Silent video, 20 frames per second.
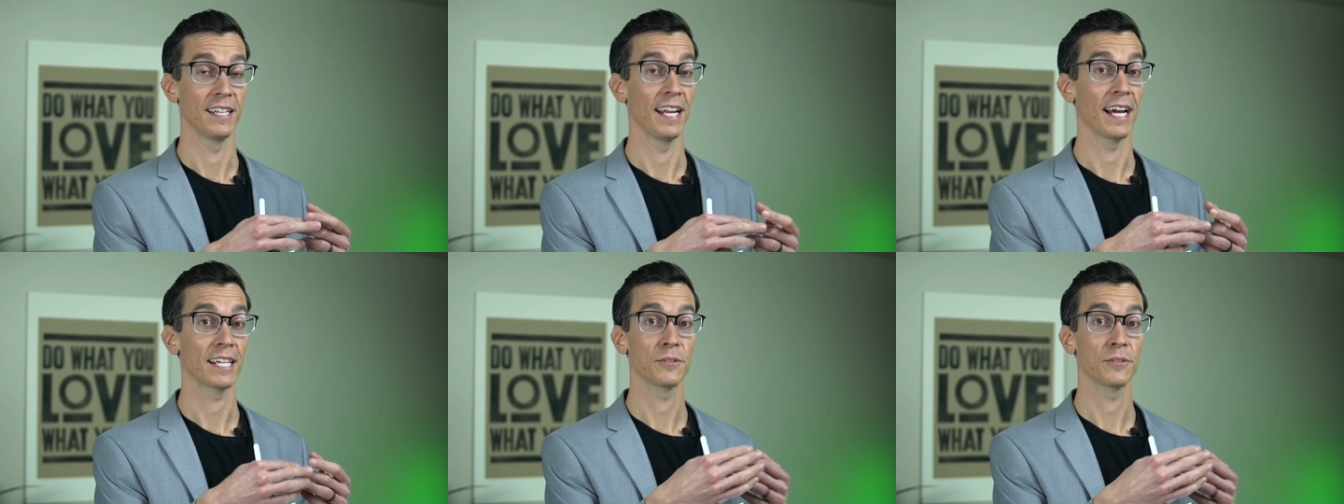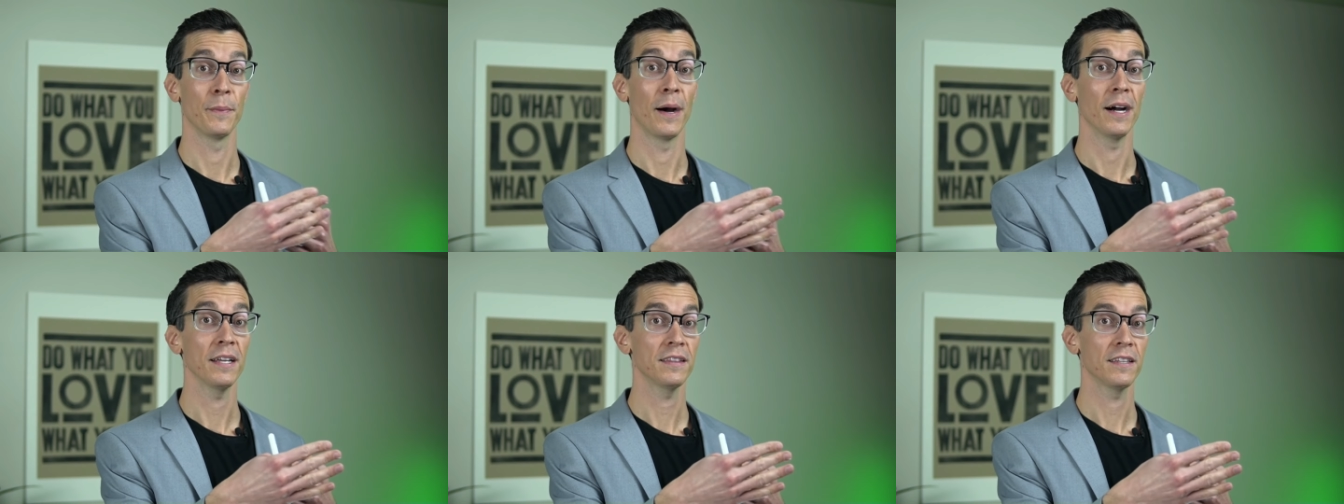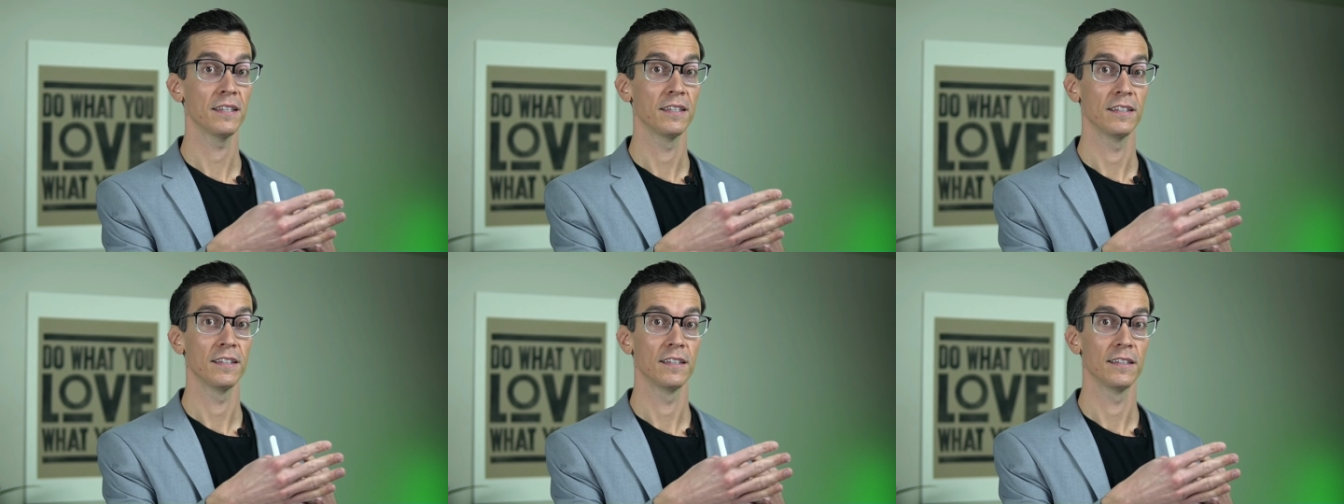The next
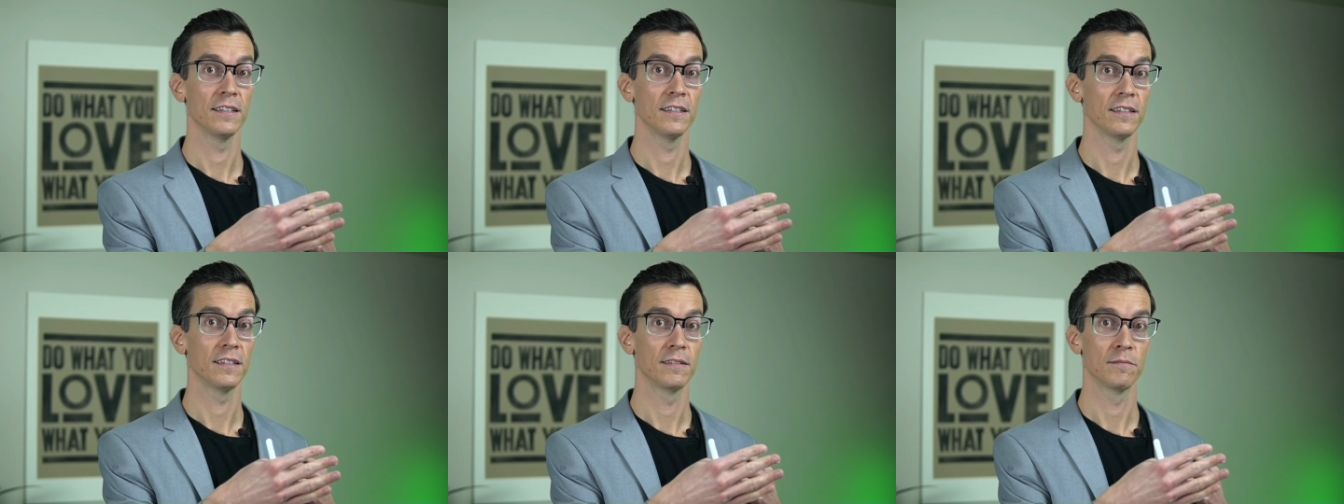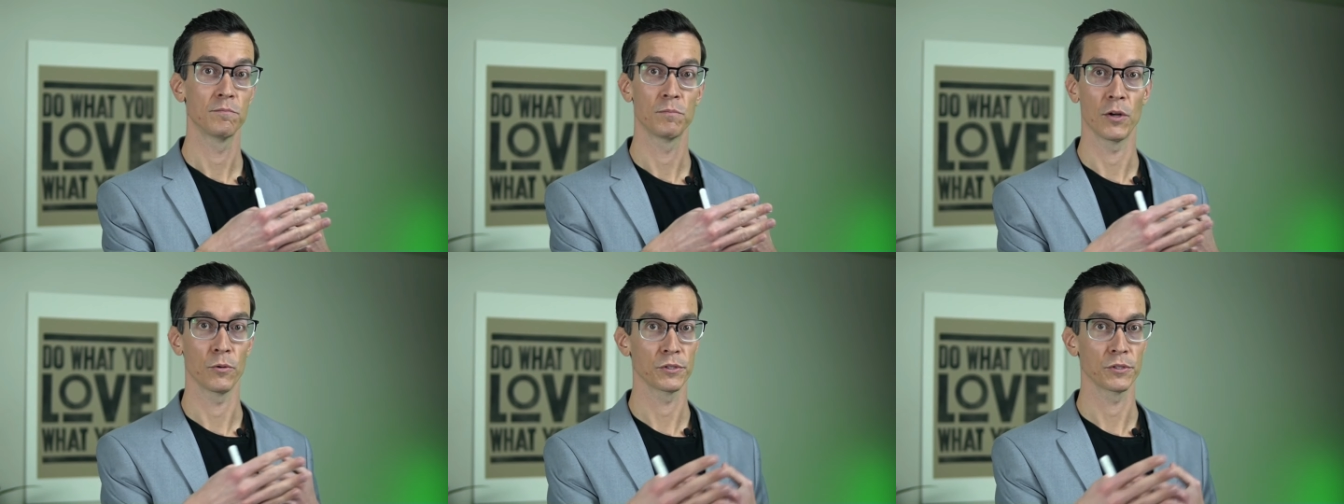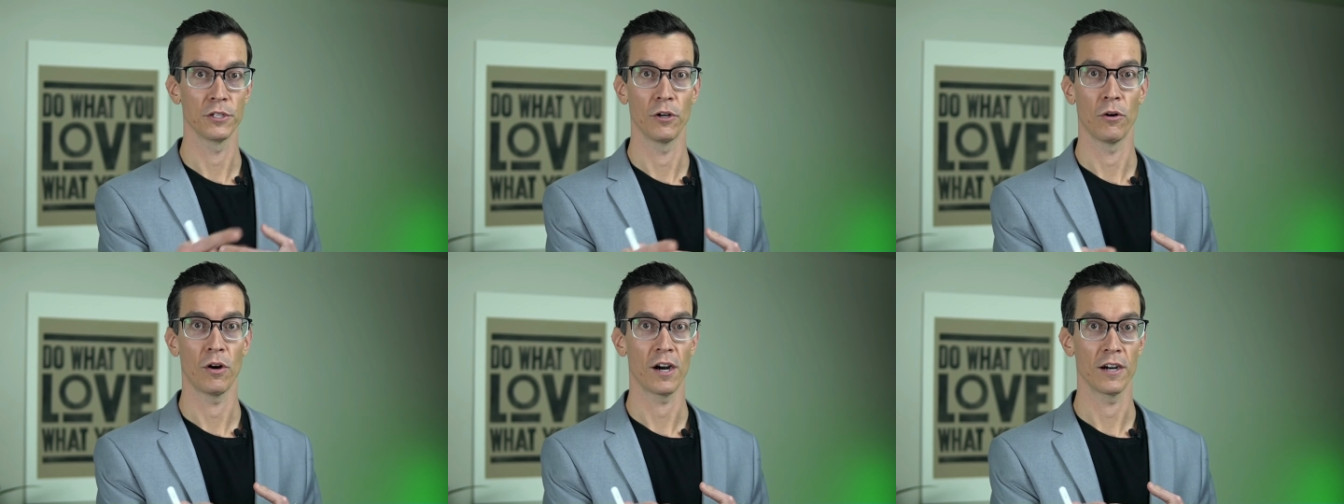month, there
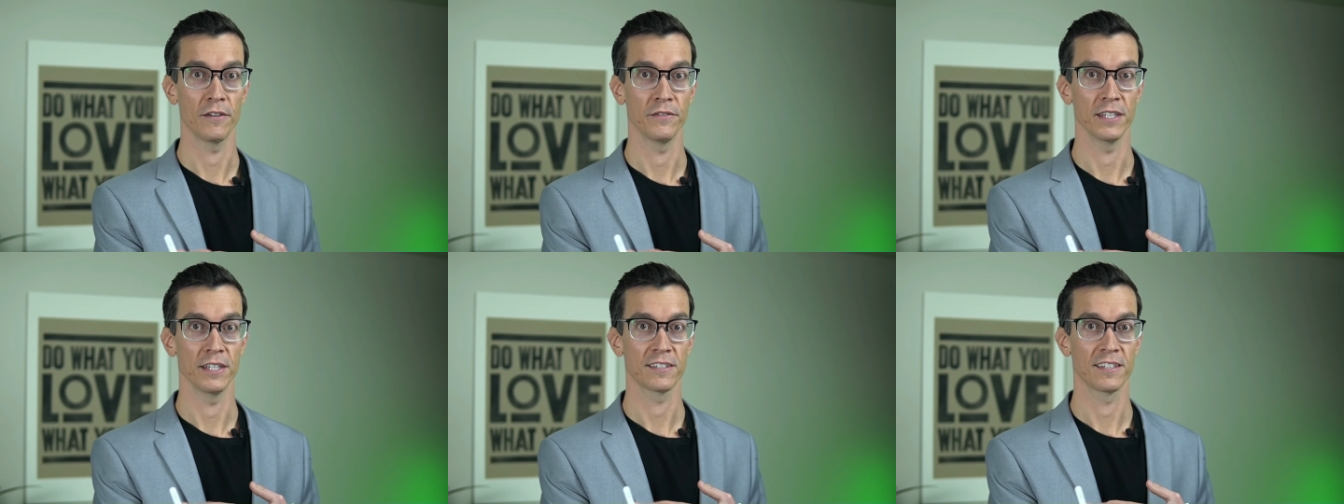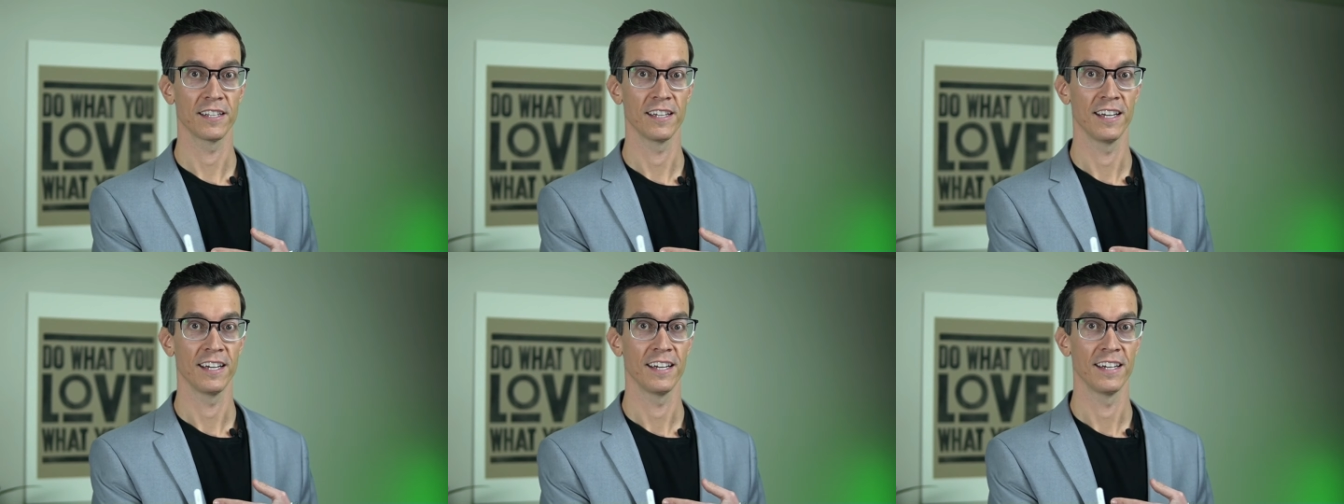was no harvest.